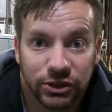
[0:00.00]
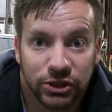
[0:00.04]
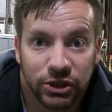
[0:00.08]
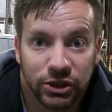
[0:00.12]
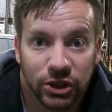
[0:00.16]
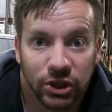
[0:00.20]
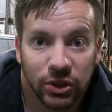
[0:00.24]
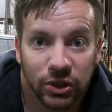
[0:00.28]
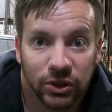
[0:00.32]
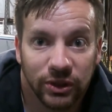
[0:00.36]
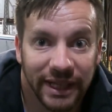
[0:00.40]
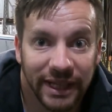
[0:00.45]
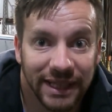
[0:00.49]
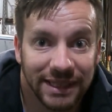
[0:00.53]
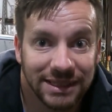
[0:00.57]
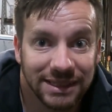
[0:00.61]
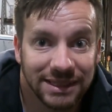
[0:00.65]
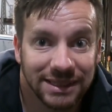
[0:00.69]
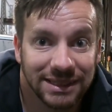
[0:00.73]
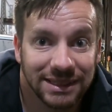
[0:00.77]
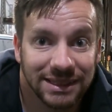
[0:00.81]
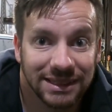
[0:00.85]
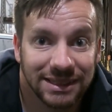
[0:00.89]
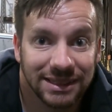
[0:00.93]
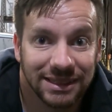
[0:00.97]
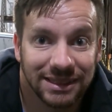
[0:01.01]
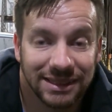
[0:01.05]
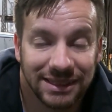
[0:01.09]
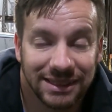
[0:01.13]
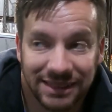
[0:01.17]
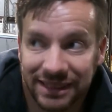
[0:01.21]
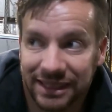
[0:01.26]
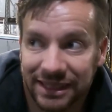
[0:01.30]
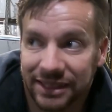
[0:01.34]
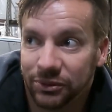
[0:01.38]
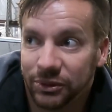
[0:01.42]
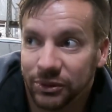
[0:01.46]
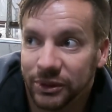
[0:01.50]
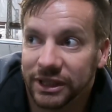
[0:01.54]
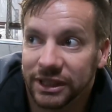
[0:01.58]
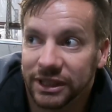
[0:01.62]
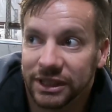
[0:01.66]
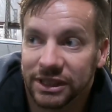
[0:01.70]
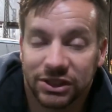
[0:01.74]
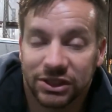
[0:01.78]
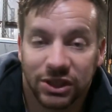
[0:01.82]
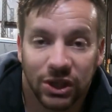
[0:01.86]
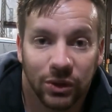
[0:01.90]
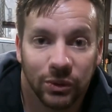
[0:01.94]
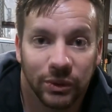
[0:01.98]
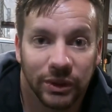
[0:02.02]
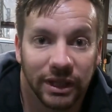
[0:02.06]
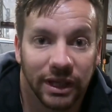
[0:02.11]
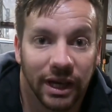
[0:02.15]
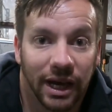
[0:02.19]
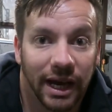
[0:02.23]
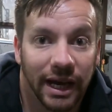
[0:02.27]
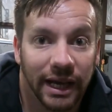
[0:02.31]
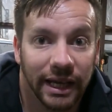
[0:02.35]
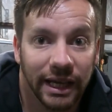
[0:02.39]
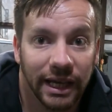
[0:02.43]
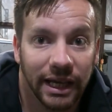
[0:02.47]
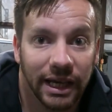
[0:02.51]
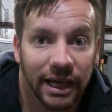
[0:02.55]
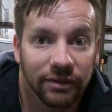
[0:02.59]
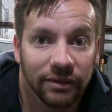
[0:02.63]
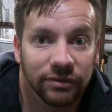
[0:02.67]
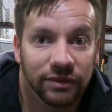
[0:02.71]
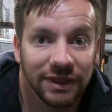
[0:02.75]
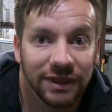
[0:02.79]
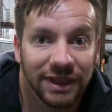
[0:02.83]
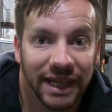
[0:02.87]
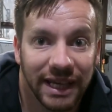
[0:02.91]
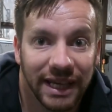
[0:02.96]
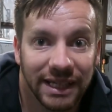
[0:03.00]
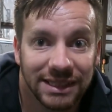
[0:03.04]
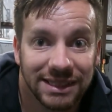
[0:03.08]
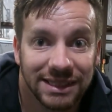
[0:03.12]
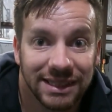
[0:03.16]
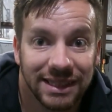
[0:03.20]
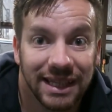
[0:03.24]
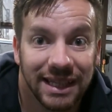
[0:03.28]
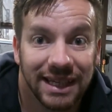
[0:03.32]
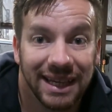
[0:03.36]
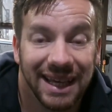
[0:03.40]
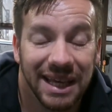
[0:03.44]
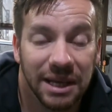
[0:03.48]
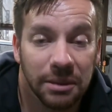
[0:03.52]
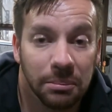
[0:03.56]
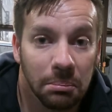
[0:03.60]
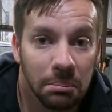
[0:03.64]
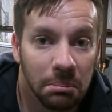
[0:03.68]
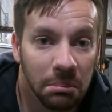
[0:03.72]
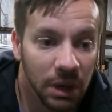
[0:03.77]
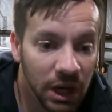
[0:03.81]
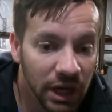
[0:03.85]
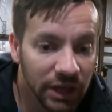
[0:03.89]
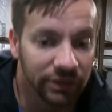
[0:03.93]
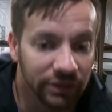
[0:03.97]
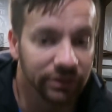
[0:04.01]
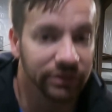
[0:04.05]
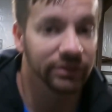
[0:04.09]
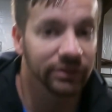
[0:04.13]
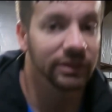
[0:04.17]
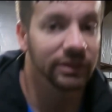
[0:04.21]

So let's see if we can get this going. I have less than a month.